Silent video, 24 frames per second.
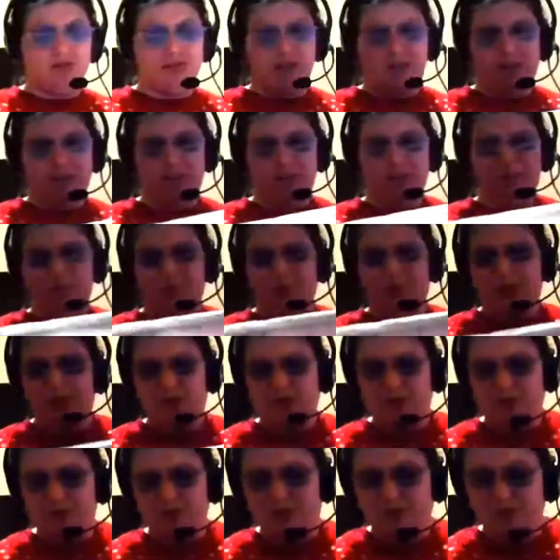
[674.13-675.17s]
3, I'll be
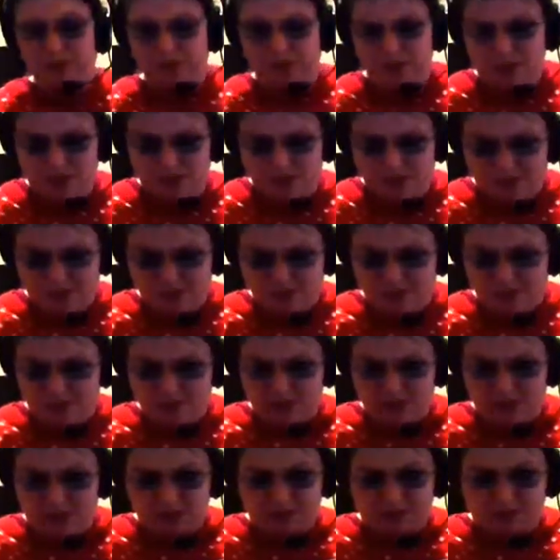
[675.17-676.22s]
back on to finishing
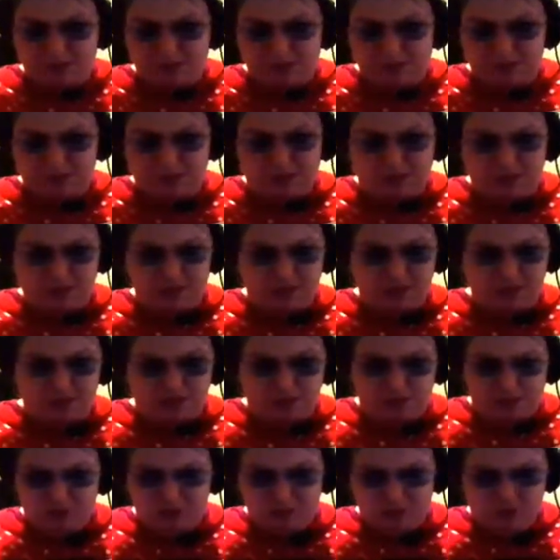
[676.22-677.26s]
that, which is page
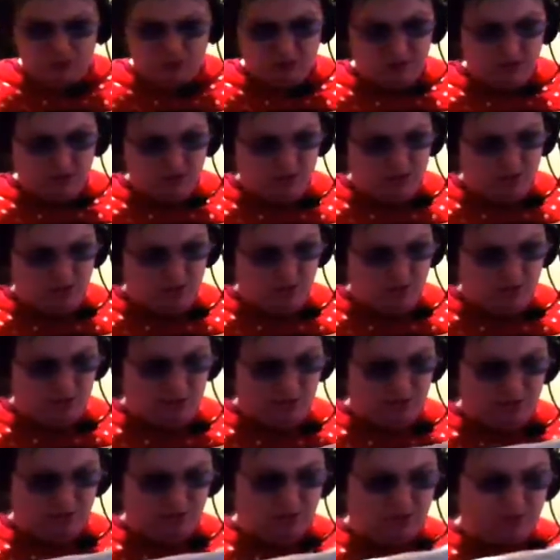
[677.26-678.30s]
2.
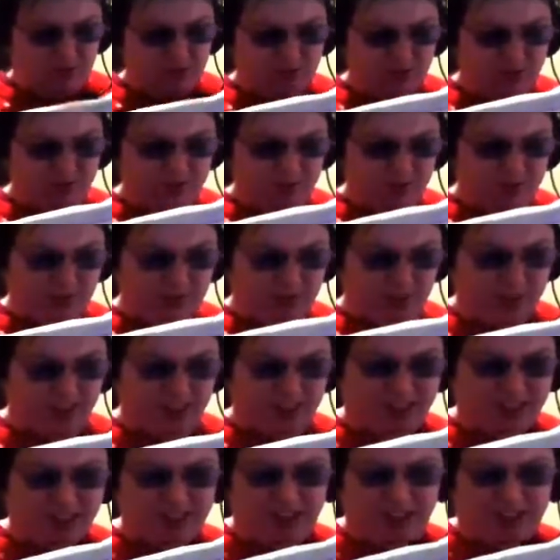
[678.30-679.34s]
So, as you
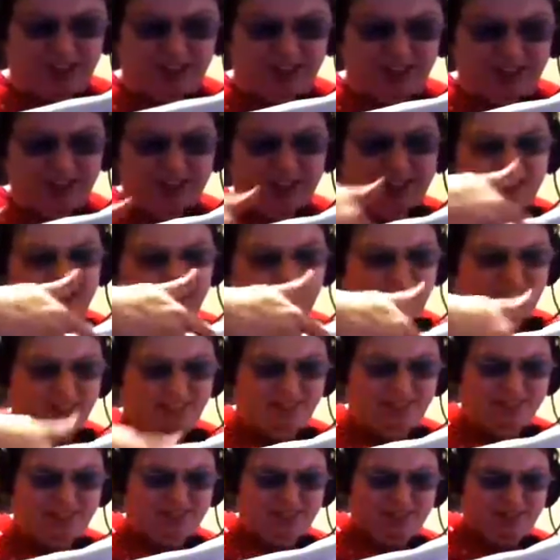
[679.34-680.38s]
can see,
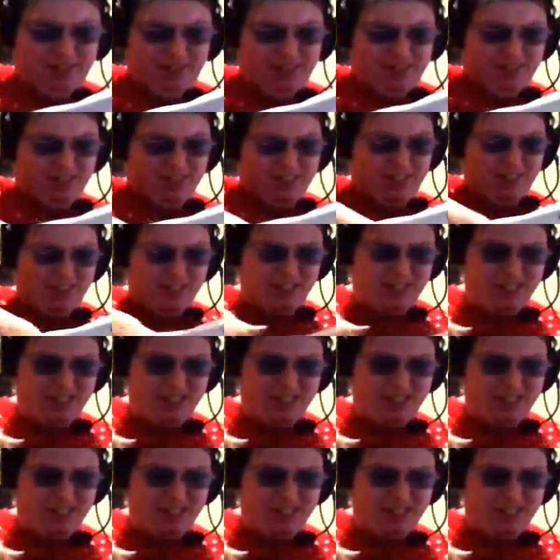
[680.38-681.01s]
going across.